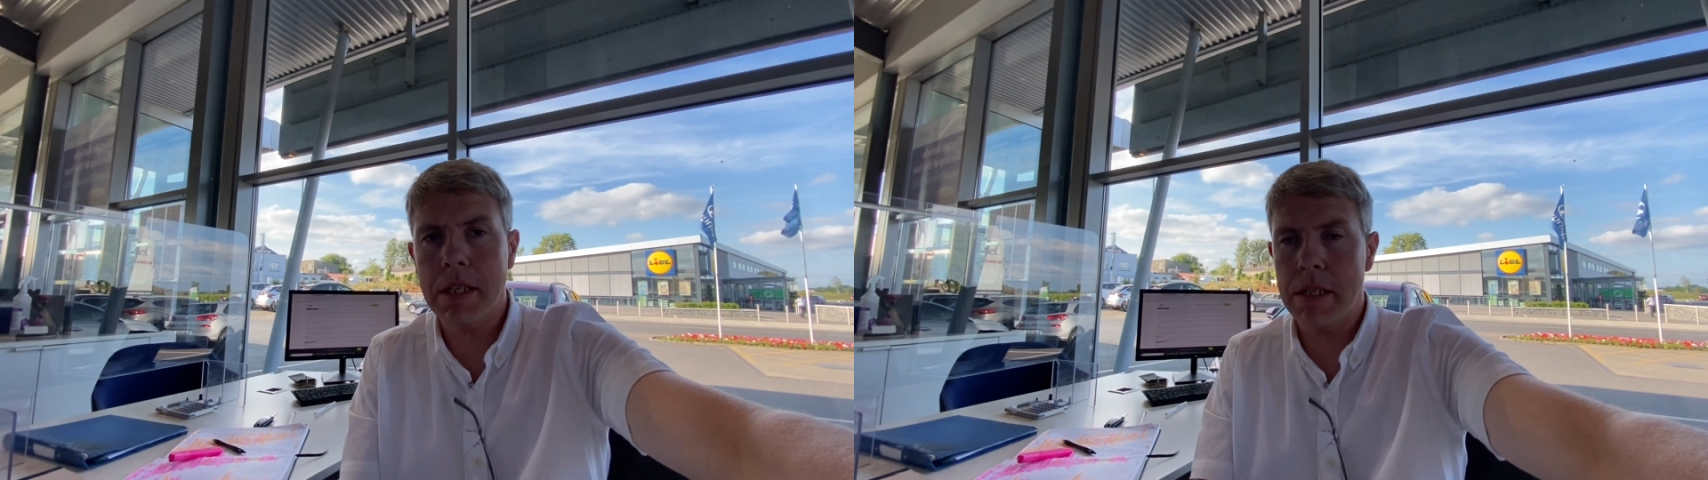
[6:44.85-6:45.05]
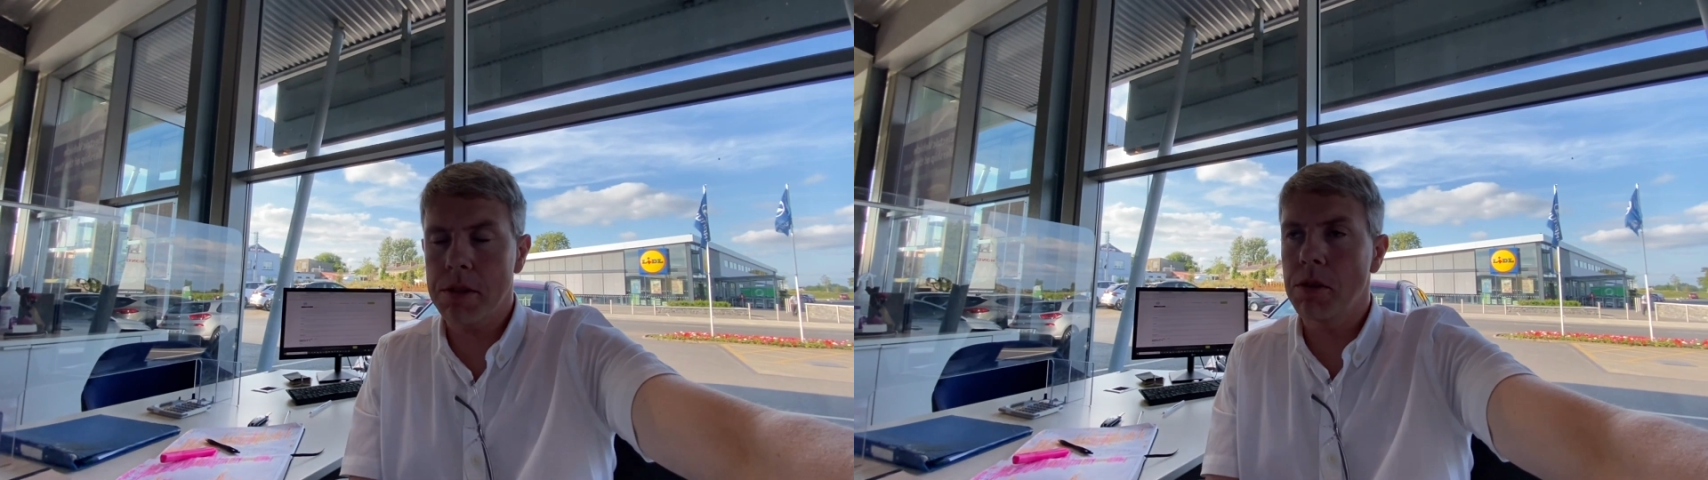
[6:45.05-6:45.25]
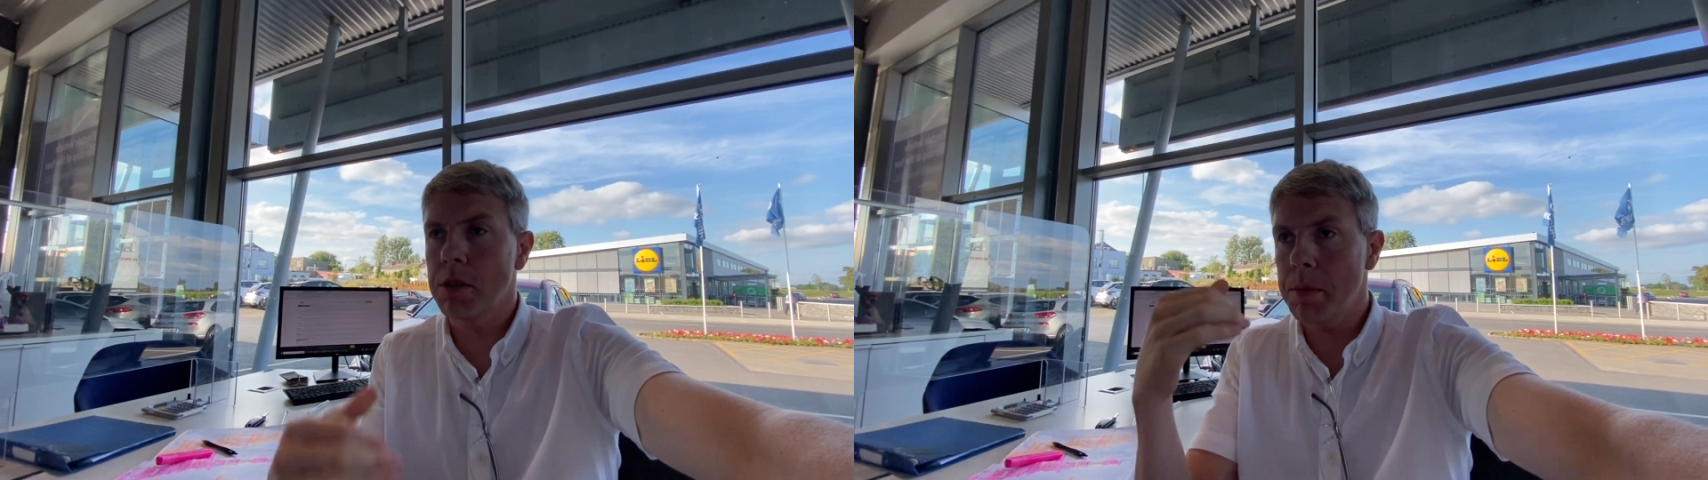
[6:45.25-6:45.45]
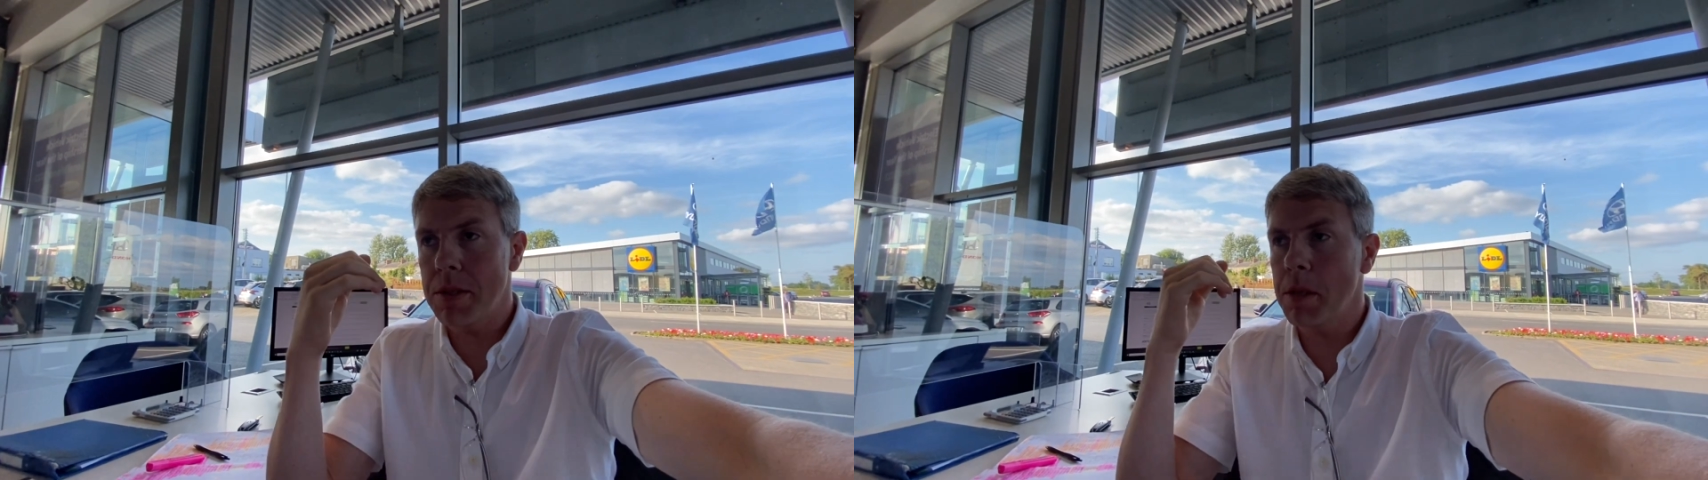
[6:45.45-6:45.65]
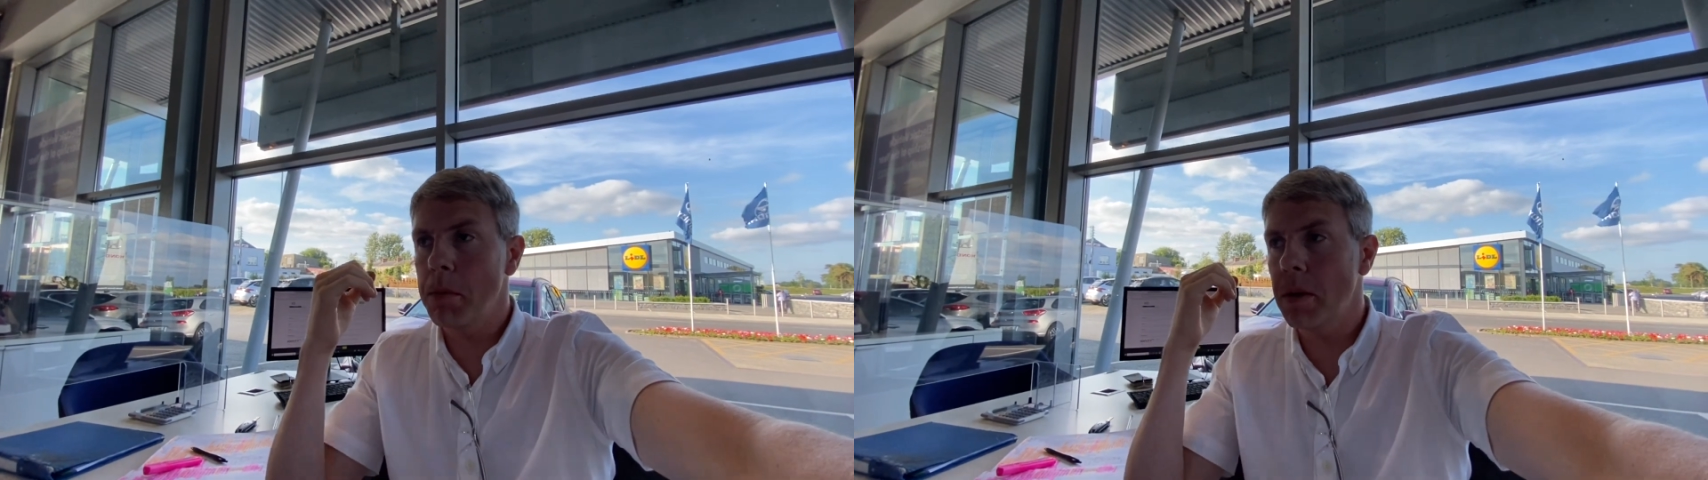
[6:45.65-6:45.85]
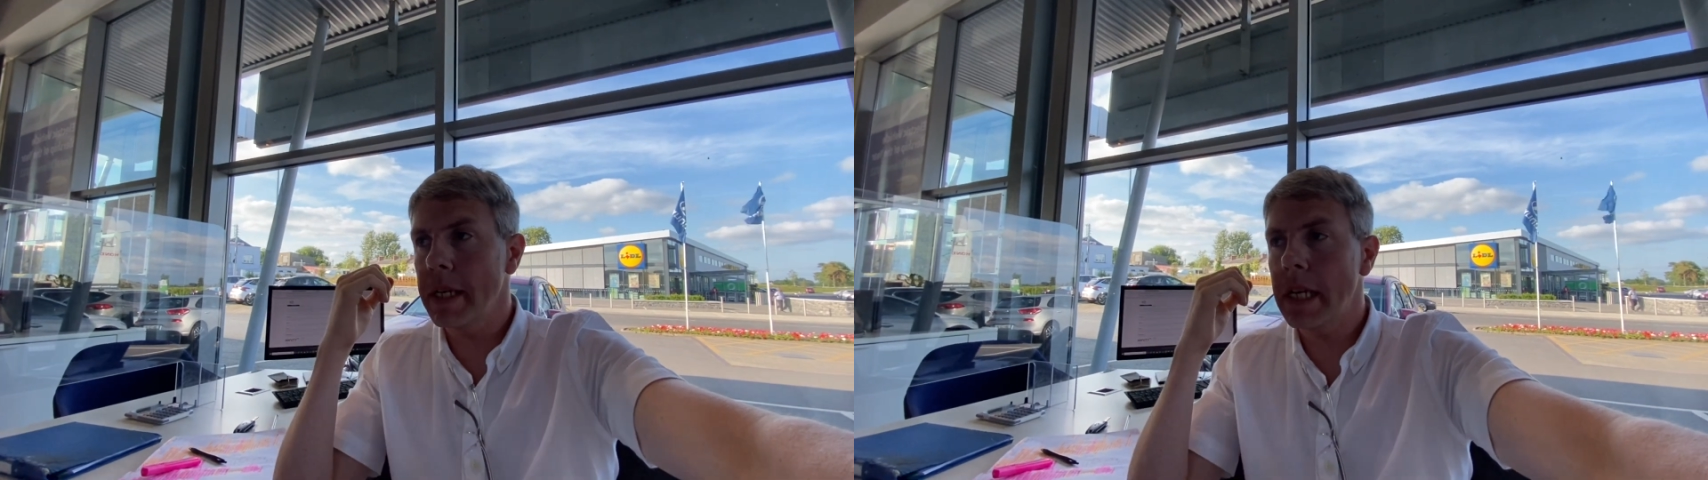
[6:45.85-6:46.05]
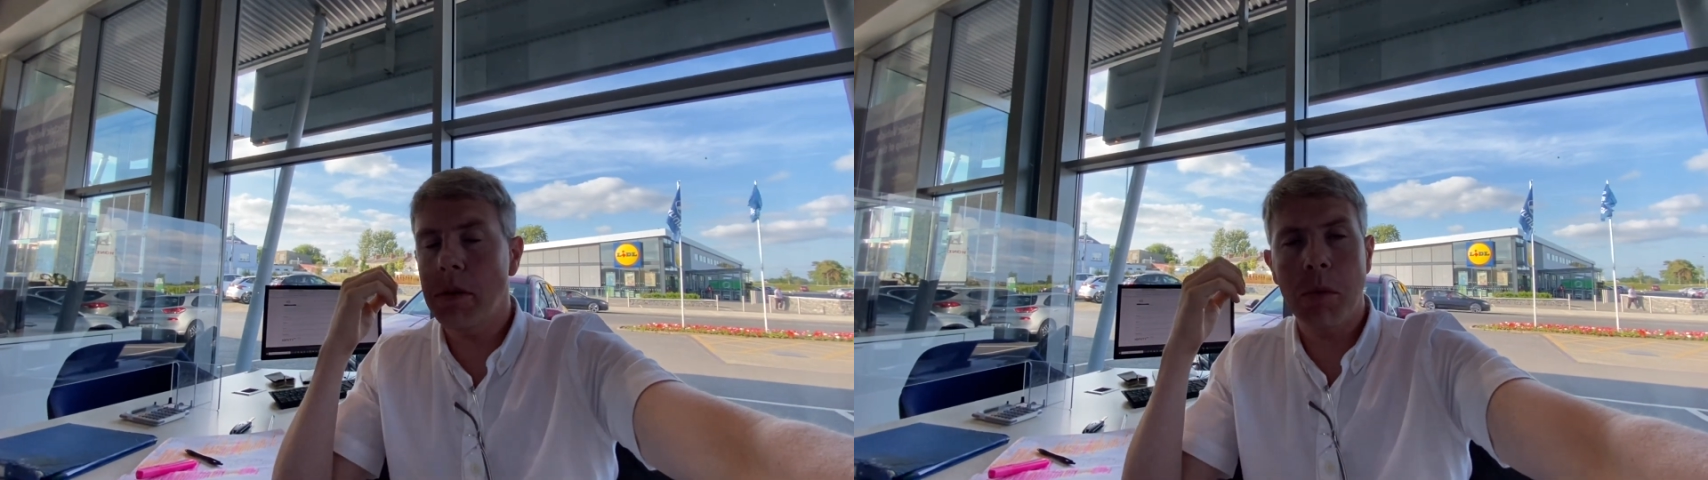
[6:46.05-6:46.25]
is going to be similarly, again,